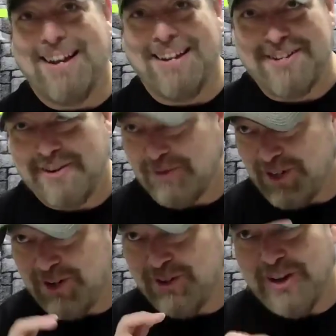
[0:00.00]
And she
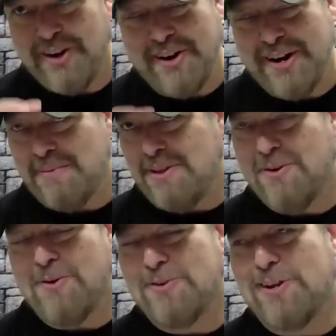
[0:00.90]
was glaring at me
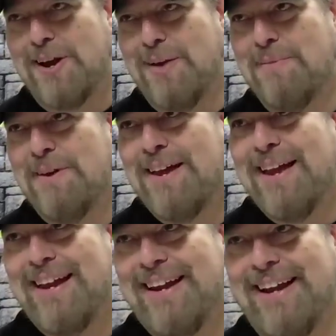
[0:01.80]
the whole time
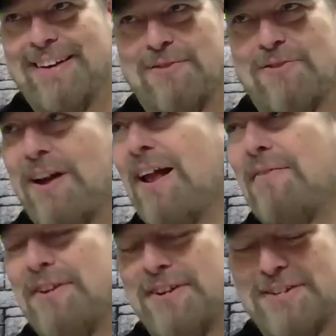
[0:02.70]
and not
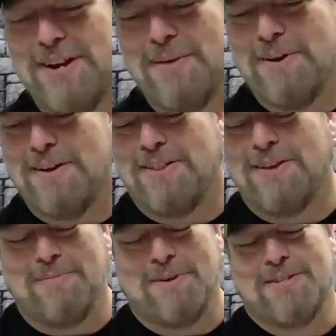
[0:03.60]
having a good time. And I
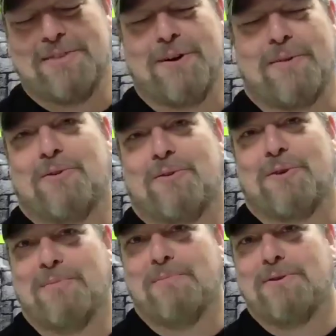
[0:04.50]
thought to myself, well, I'm going to
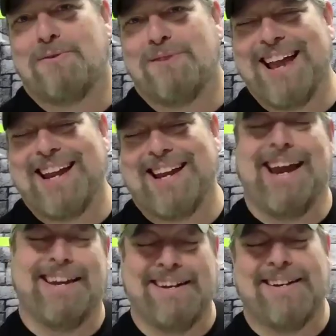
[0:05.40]
write a book with that
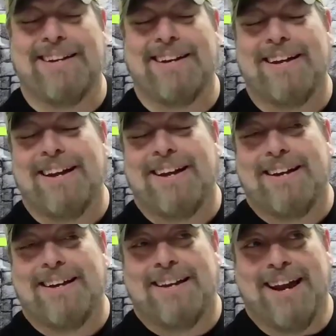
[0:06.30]
cat in.
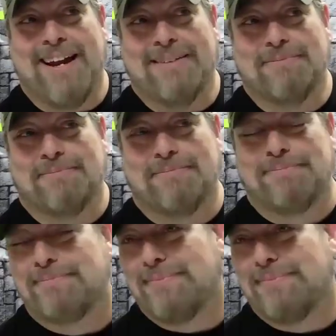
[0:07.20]
And